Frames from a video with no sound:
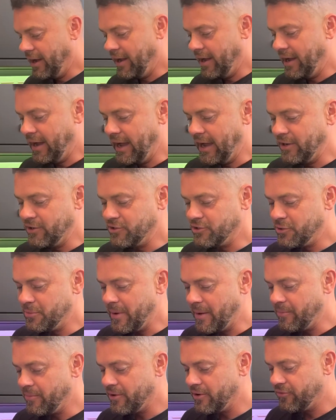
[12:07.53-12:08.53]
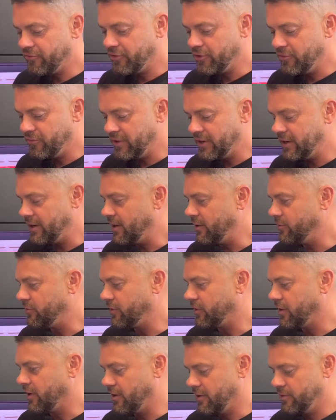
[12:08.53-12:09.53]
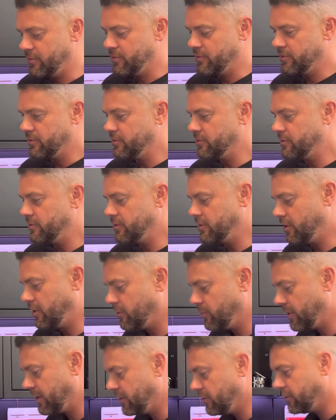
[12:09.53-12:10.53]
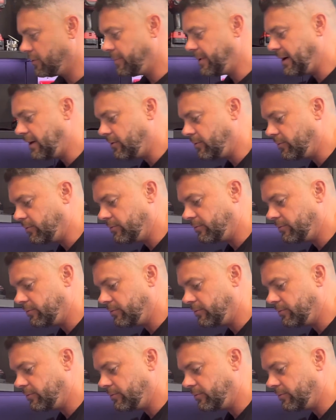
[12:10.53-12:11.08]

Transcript: And do you remember a few videos ago, I went on about